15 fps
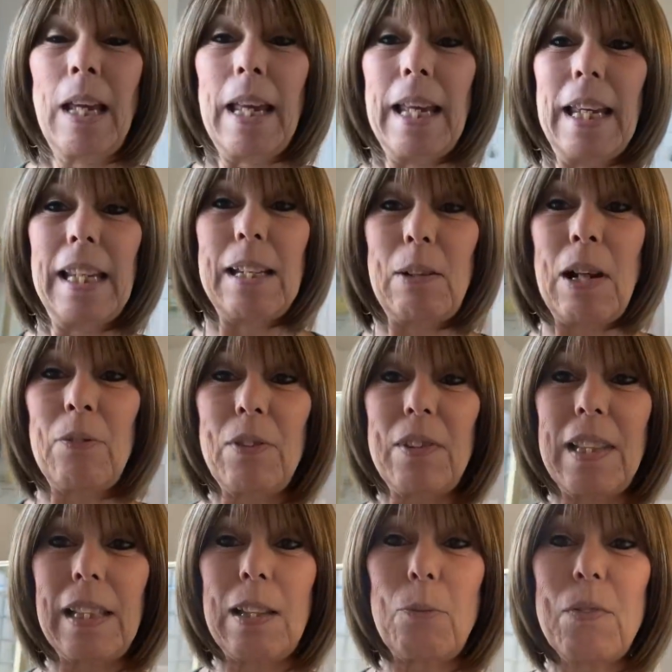and
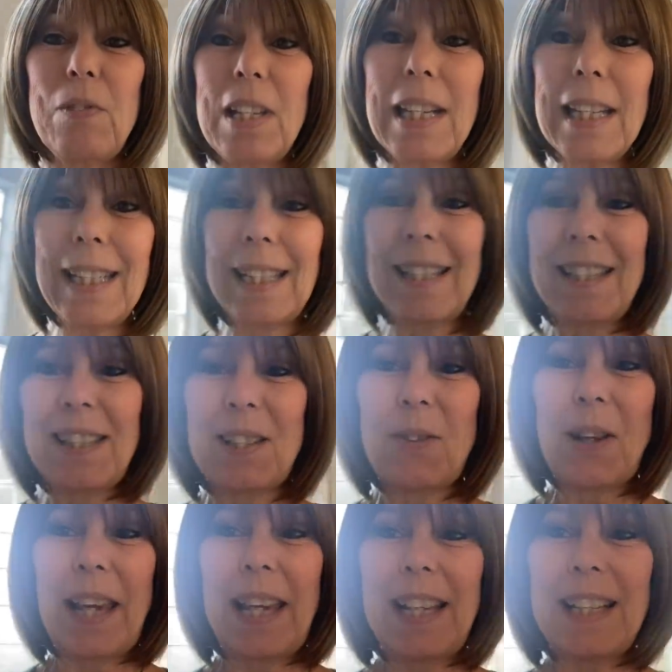everything that we've done. So
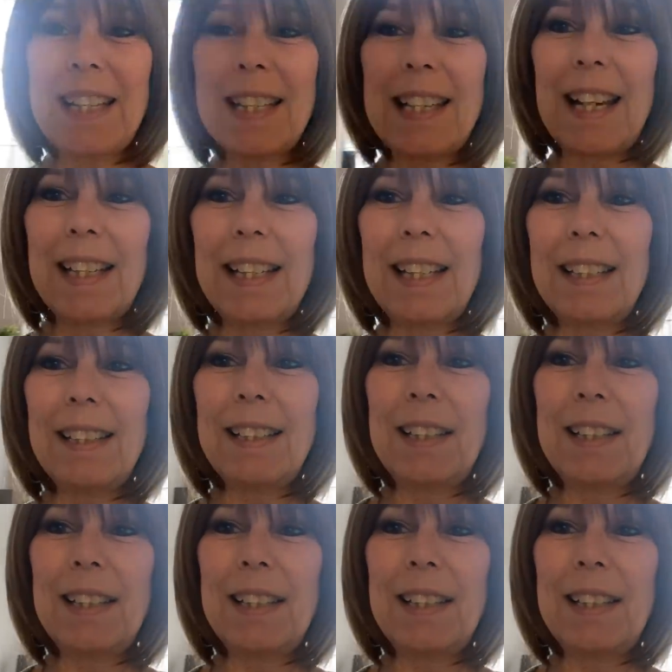hang on a second.